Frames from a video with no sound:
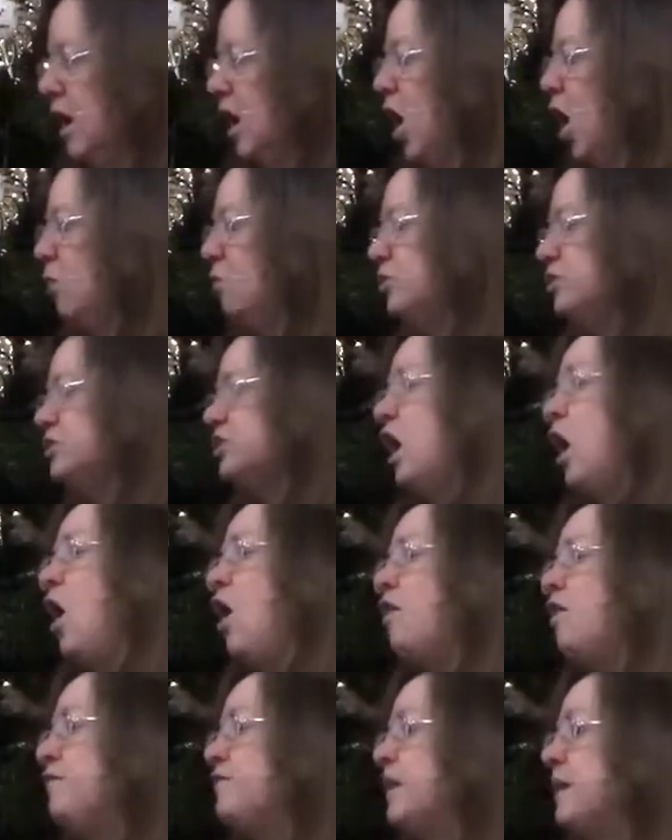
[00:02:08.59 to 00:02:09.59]
Almost
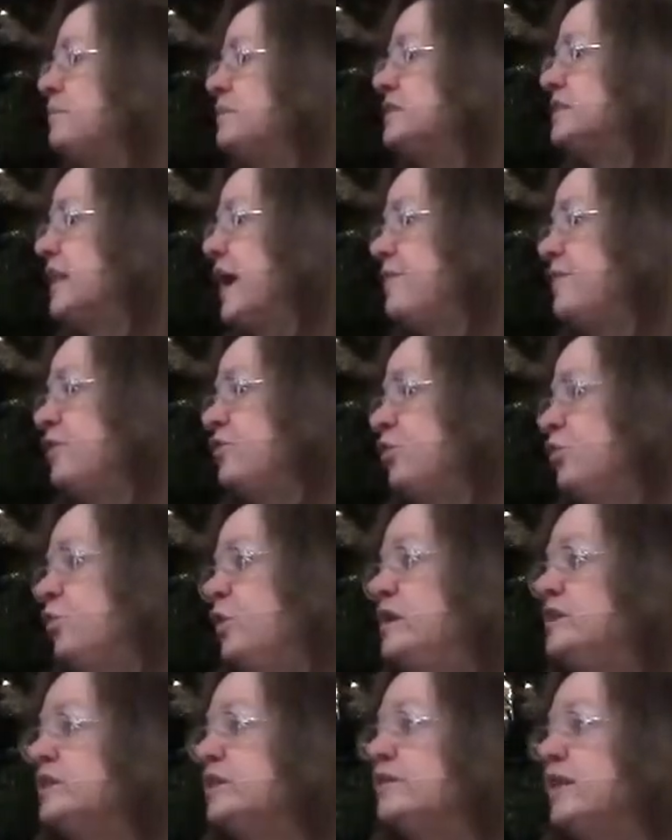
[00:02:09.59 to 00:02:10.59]
all of them said that the
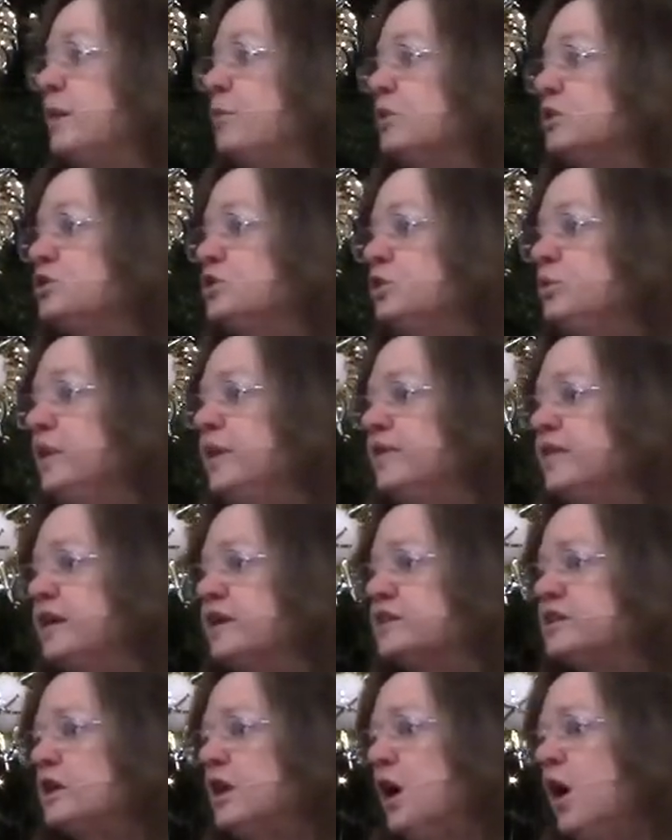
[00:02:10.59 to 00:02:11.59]
reason they were doing
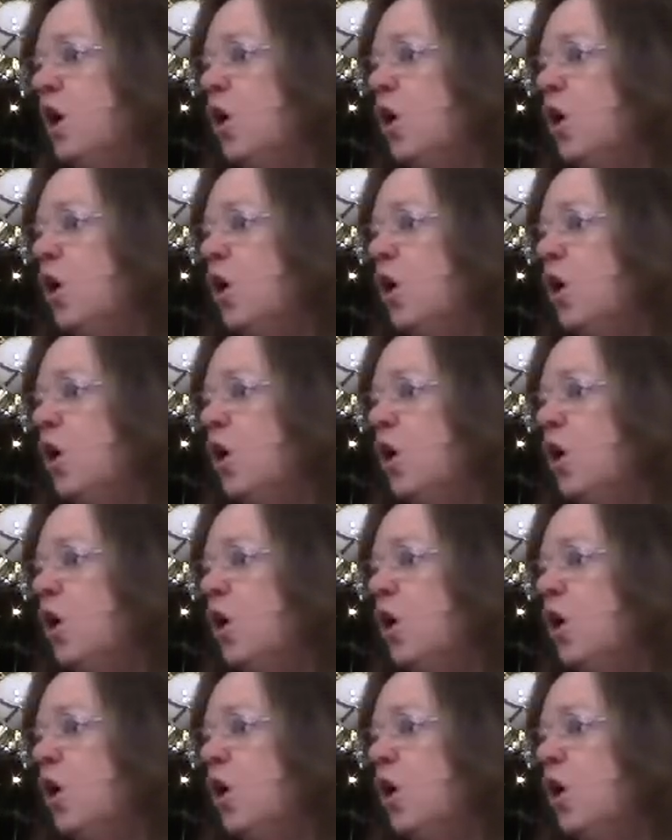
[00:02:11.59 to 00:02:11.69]
this